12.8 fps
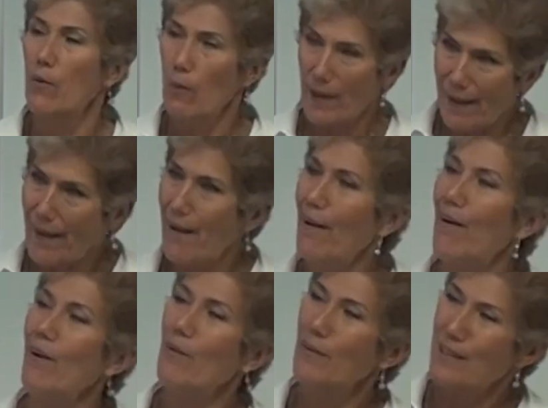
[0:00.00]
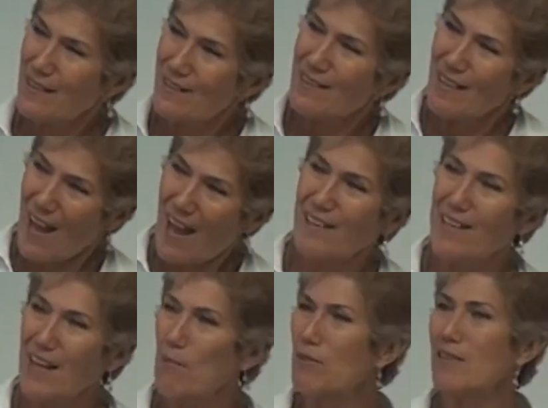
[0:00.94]
Well, but its Latin
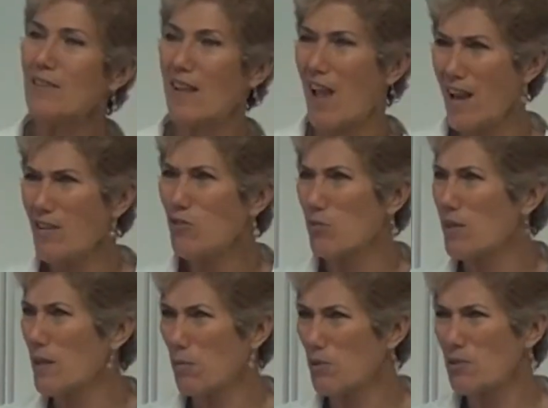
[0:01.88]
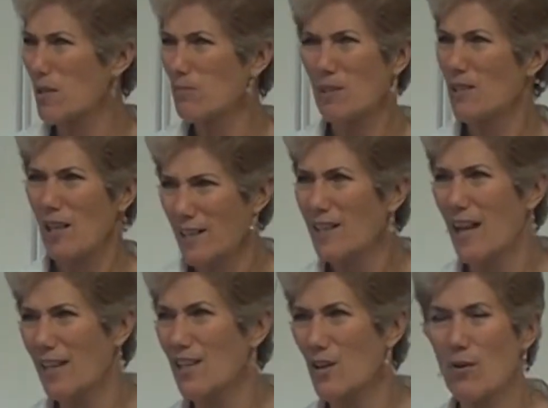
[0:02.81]
name is catrium or something like
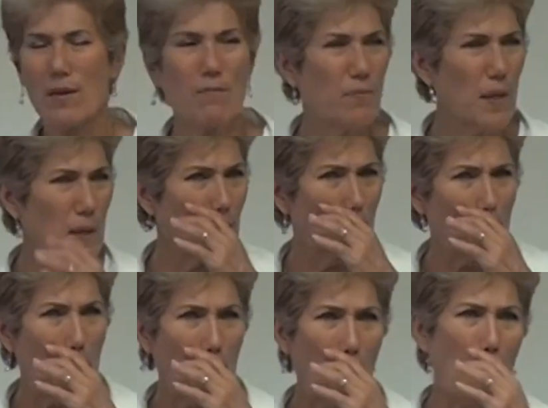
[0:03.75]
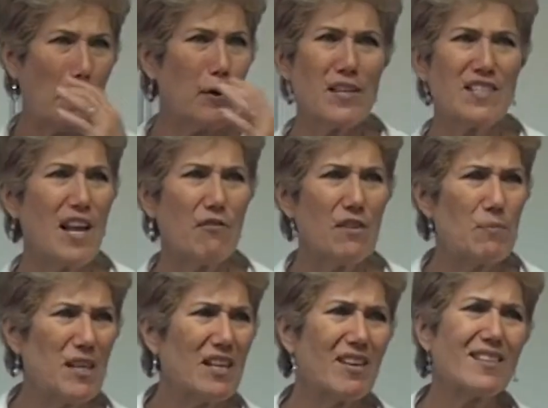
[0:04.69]
that, and iron is Fe
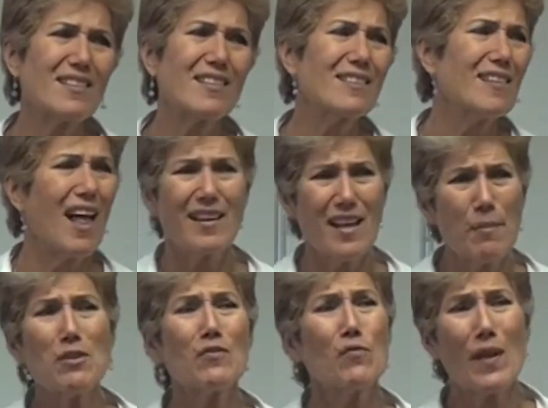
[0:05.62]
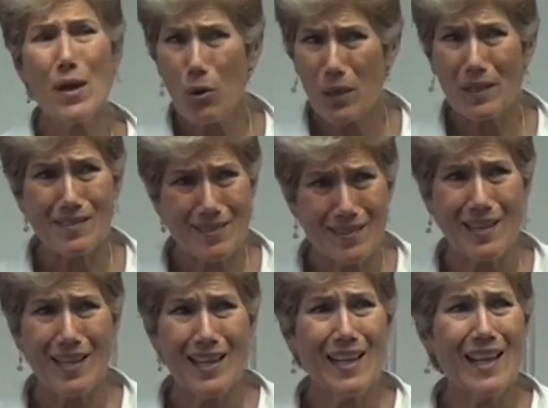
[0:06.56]
because its Latin name is ferrous.
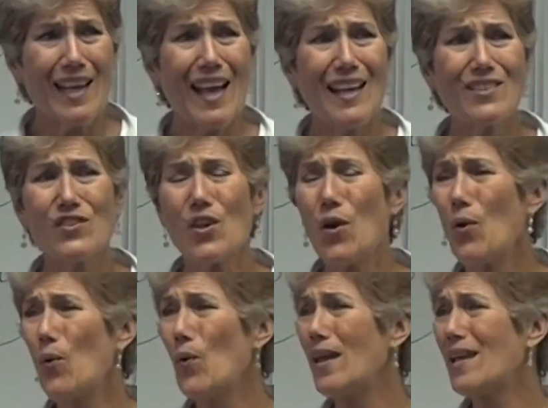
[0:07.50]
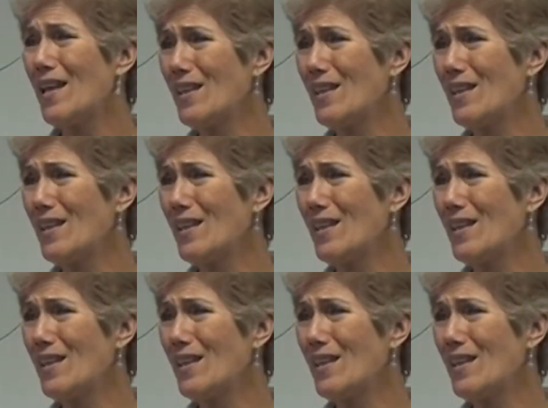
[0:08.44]
And so